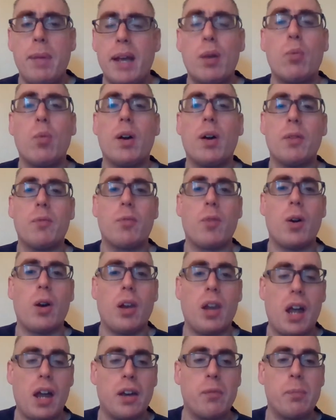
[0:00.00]
one for a
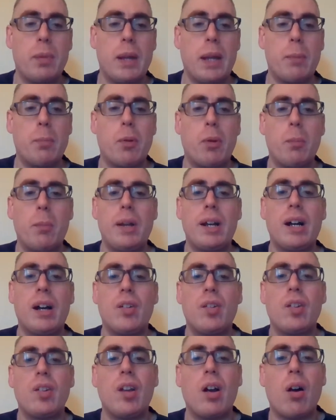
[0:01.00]
lot of people
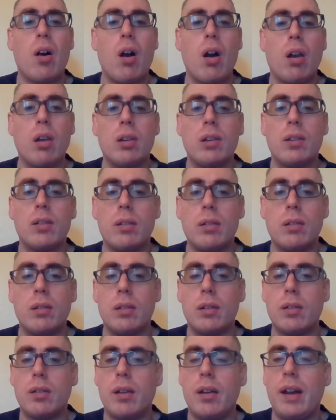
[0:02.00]
because there are,
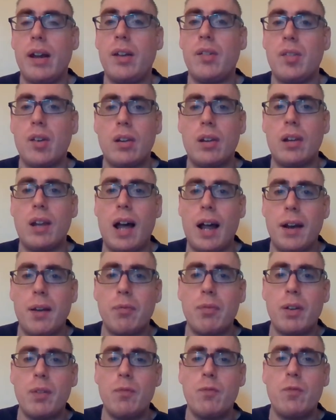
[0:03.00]
is a lot of
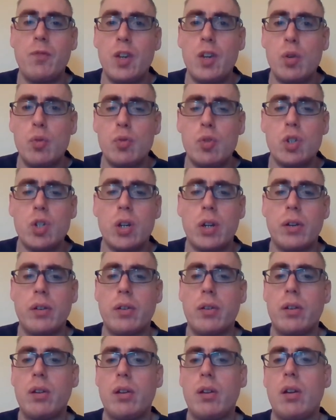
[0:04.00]
confusion
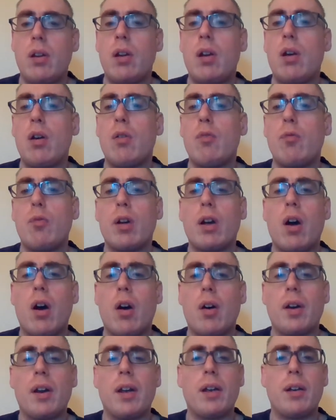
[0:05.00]

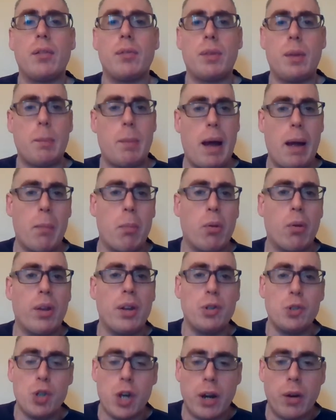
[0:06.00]
regarding the Bible in
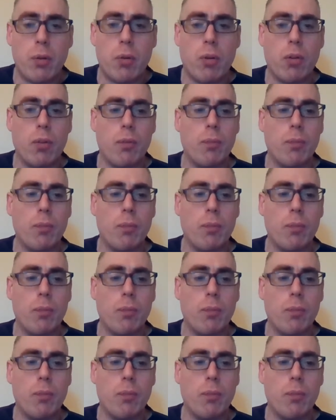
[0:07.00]
general.